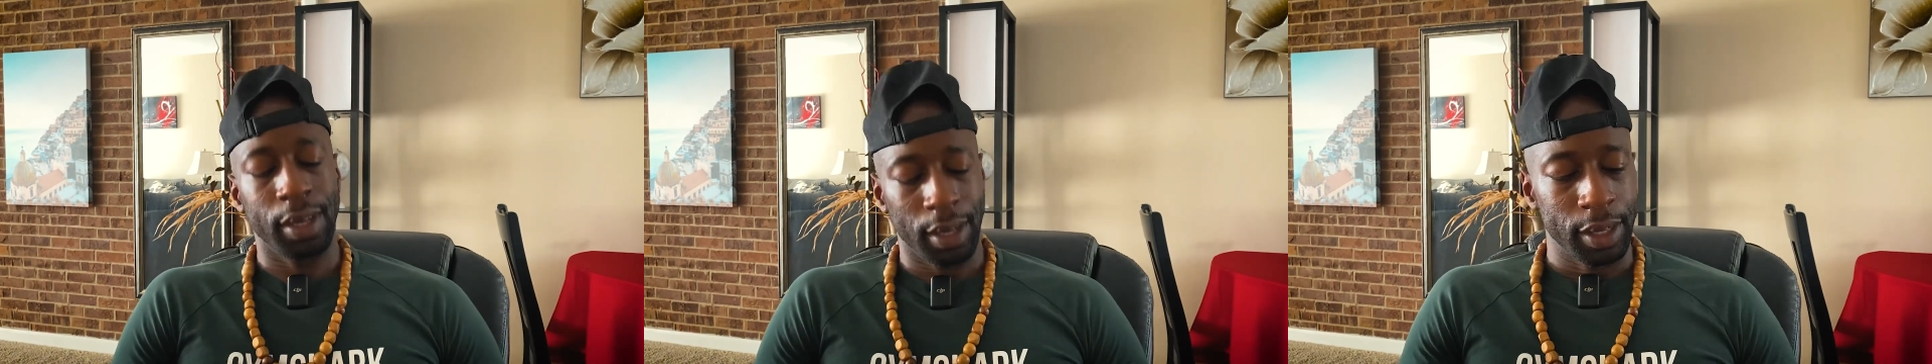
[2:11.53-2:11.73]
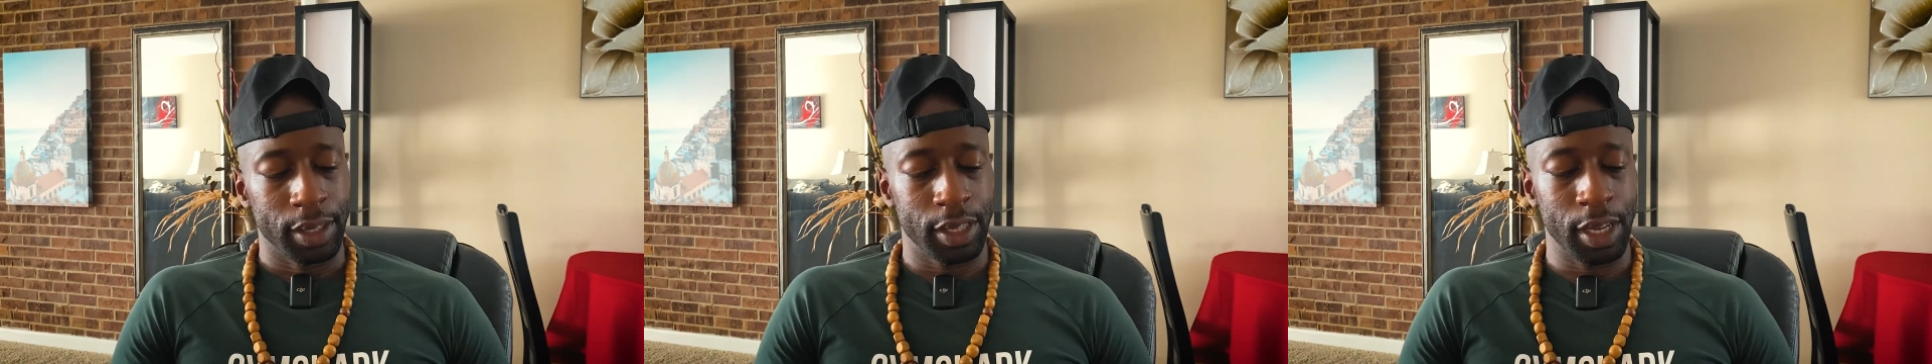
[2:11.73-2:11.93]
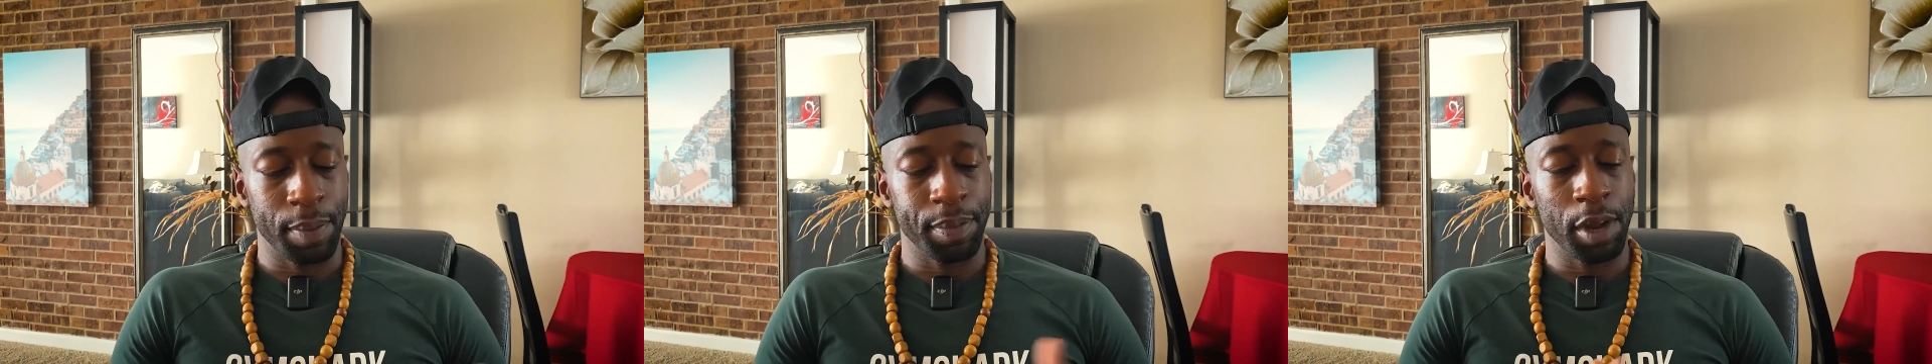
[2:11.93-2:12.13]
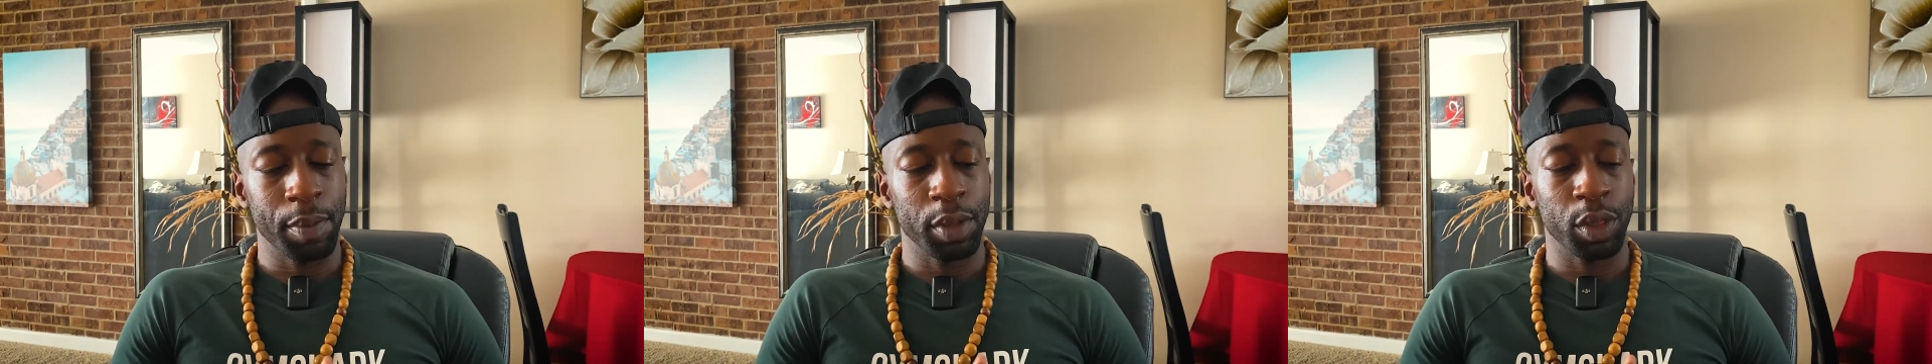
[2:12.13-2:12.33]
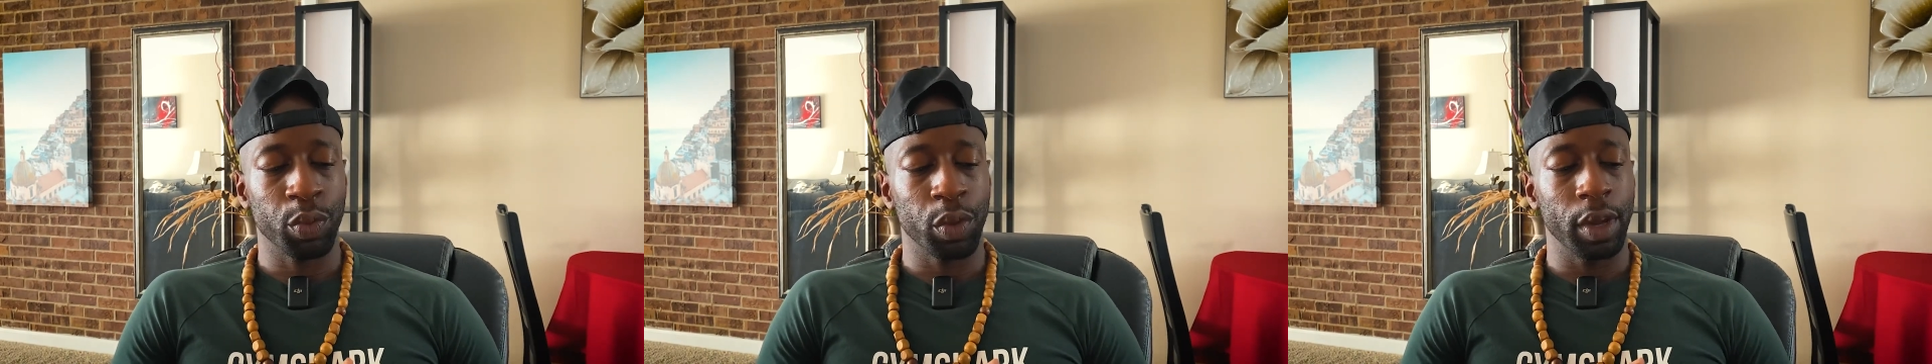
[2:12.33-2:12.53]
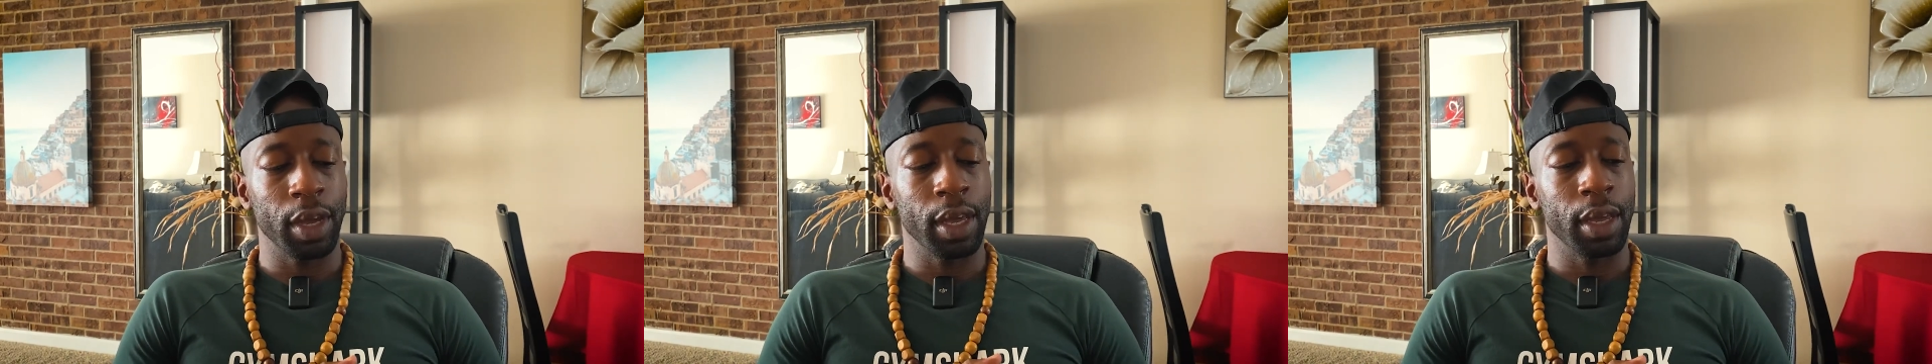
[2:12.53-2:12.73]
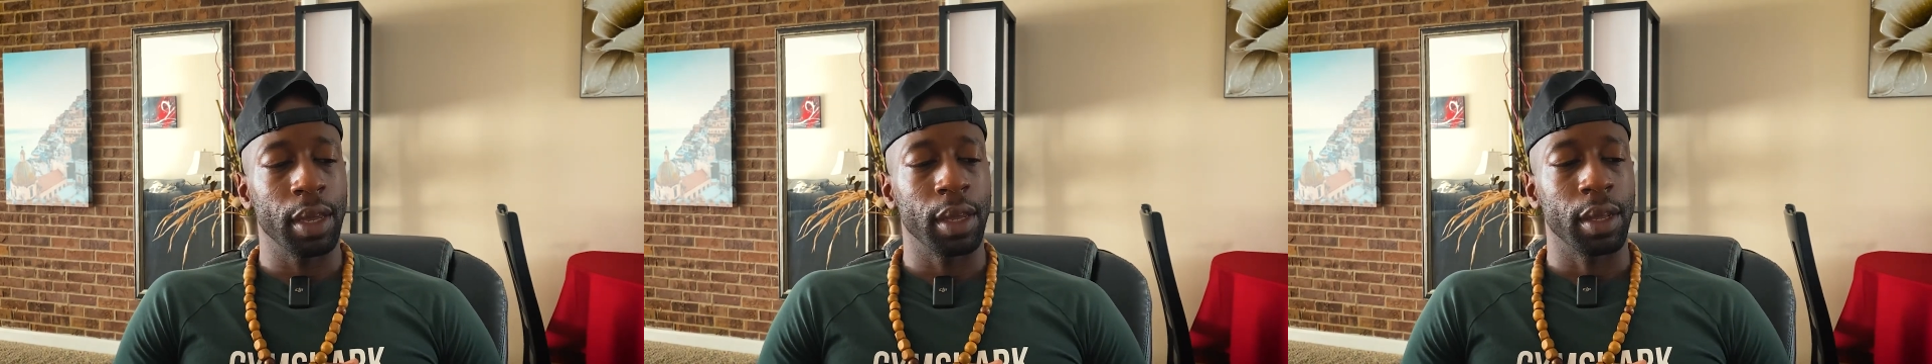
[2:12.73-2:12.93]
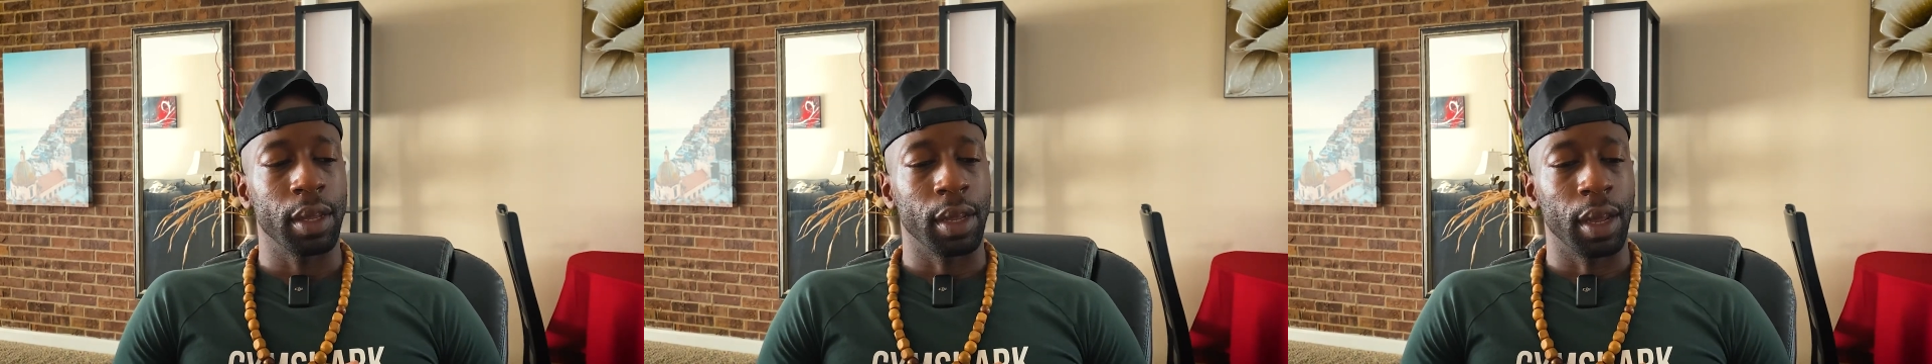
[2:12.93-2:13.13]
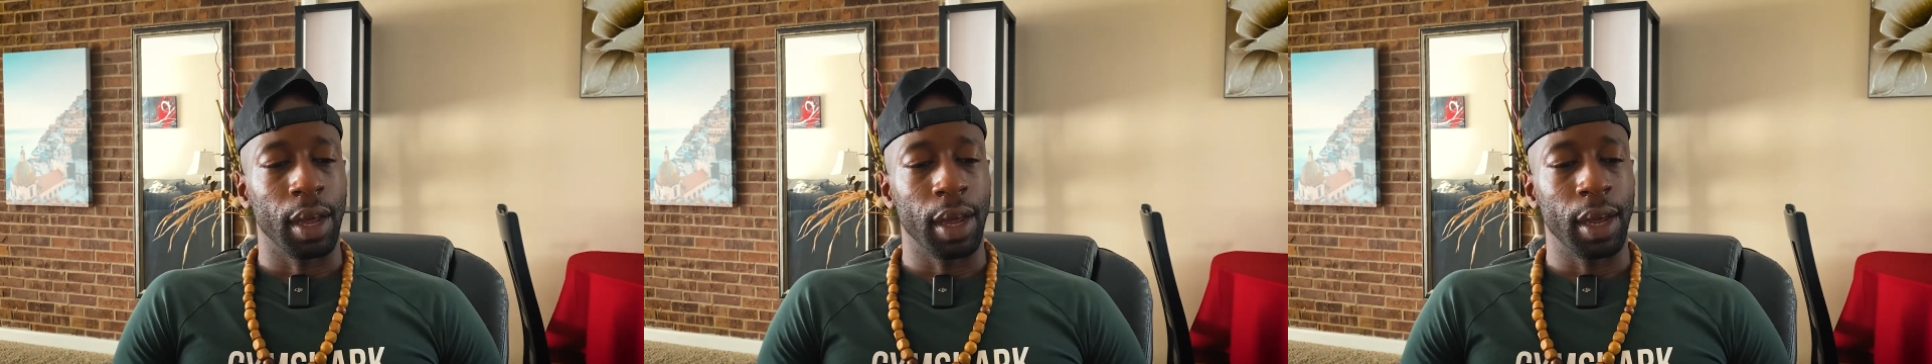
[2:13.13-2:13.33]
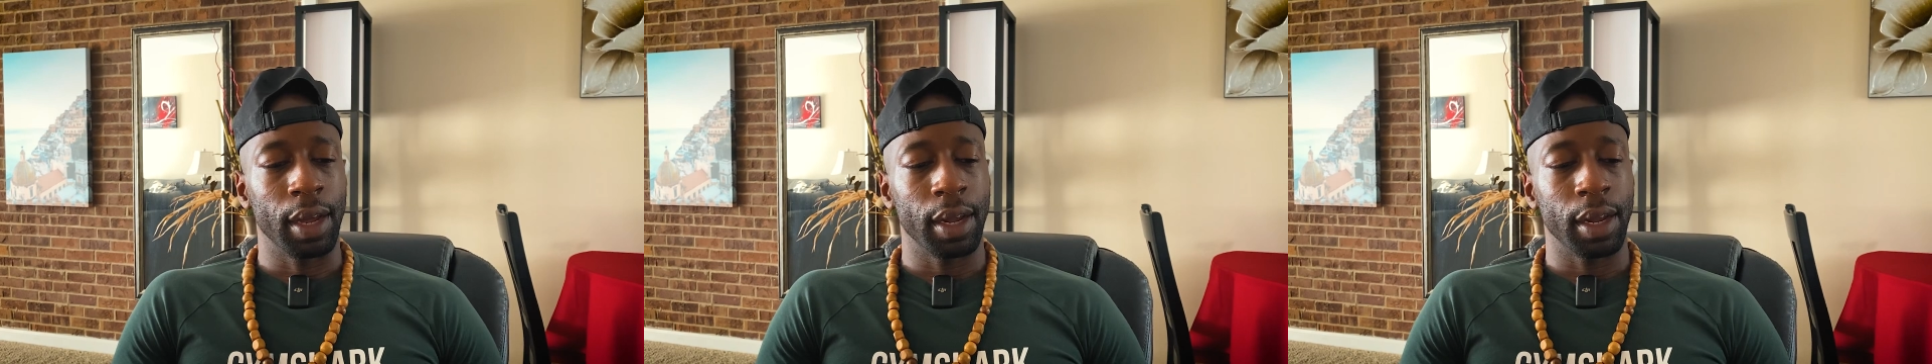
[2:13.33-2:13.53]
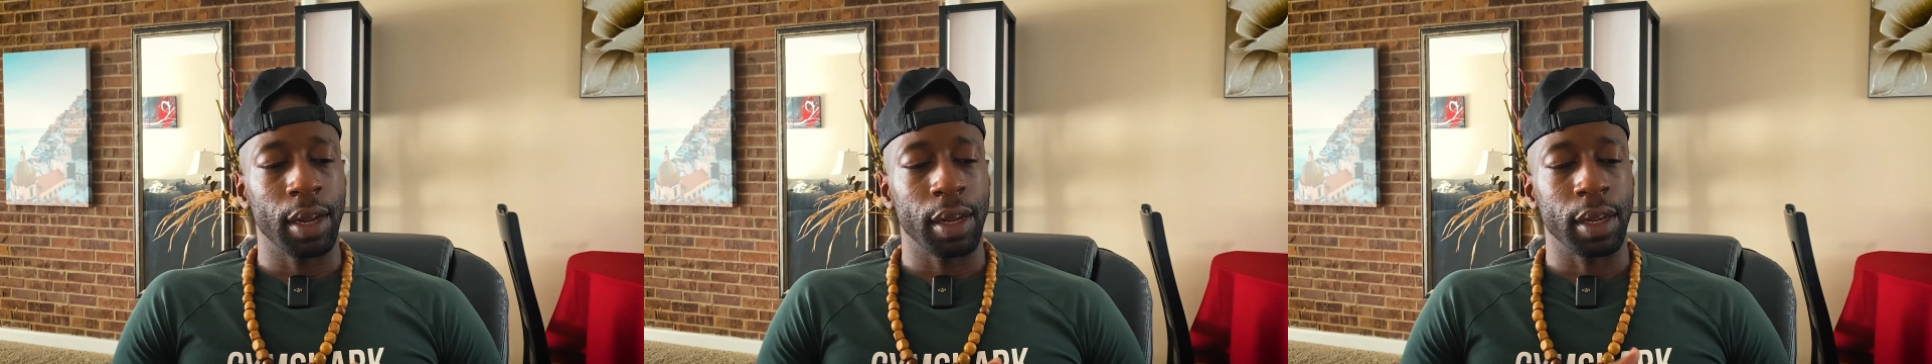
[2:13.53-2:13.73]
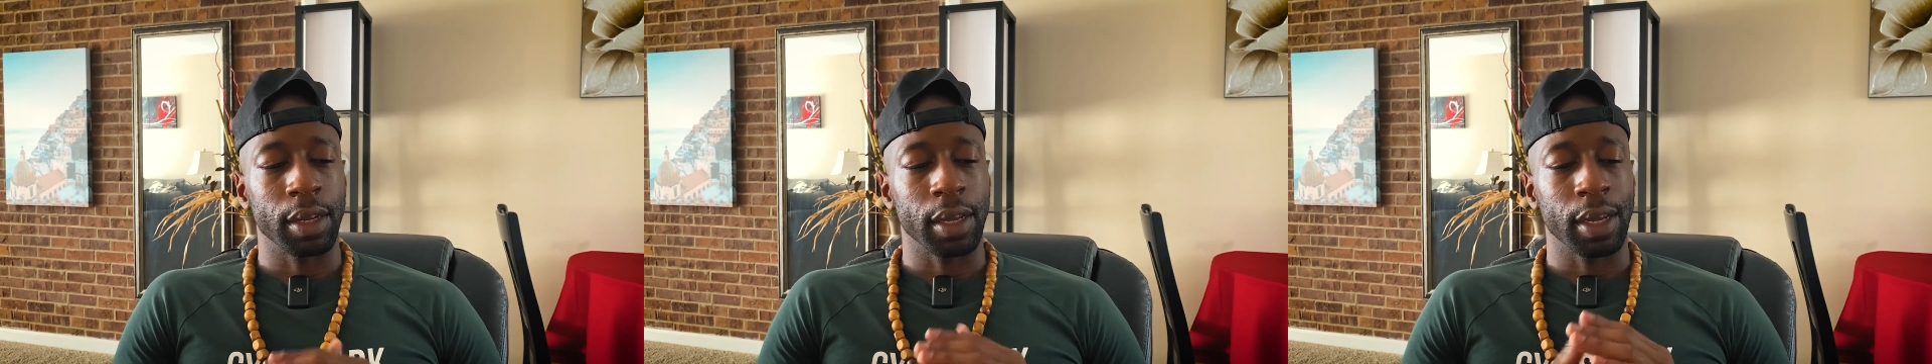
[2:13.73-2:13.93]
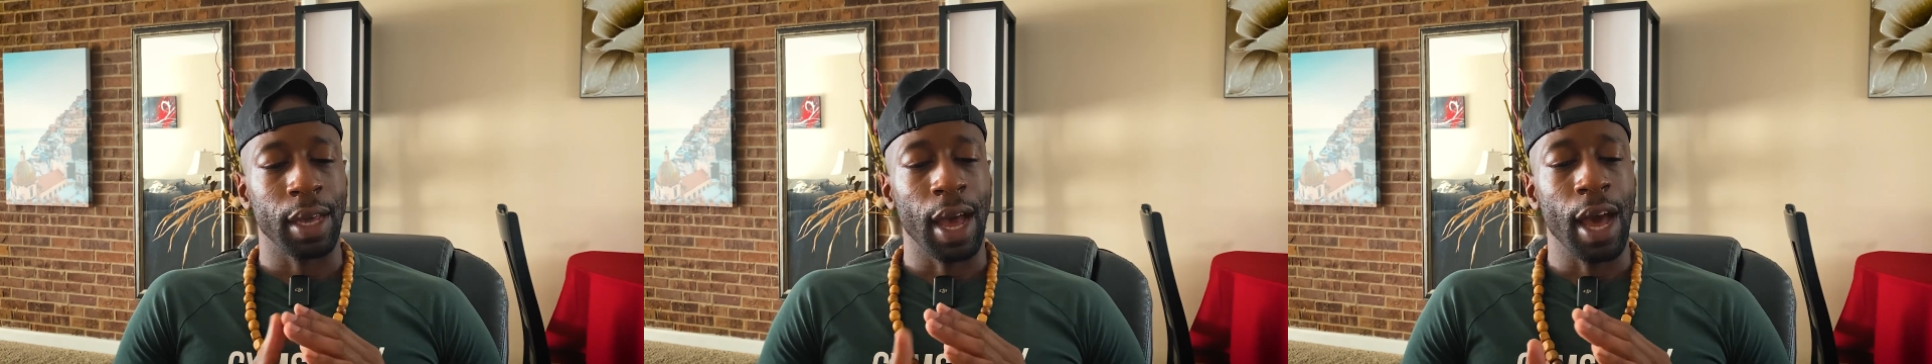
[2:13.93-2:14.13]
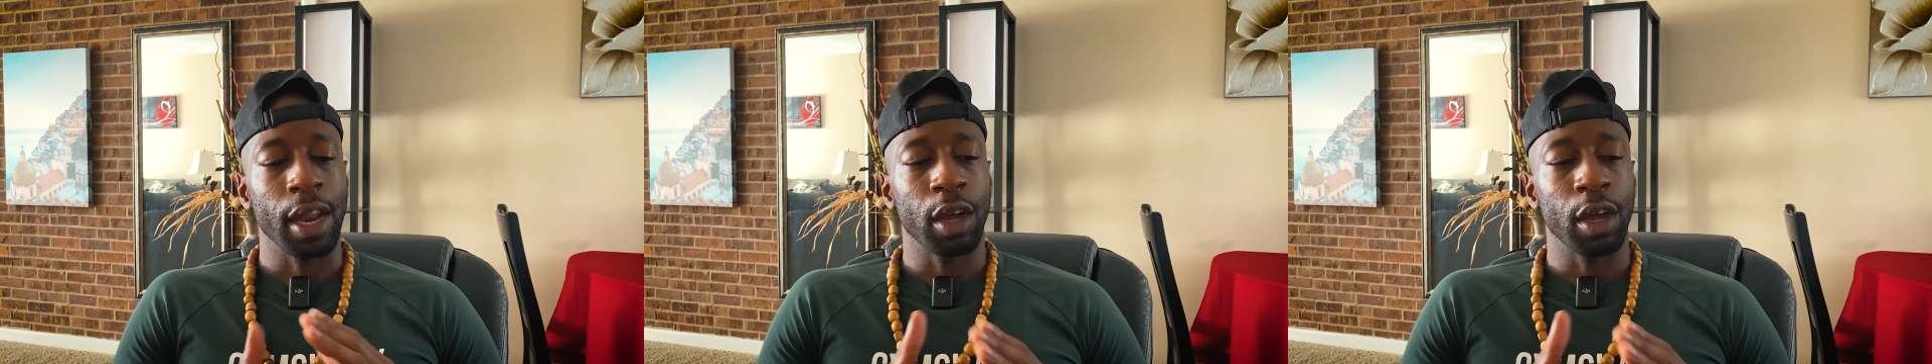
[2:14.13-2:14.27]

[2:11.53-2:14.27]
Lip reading: Tip number 3 kind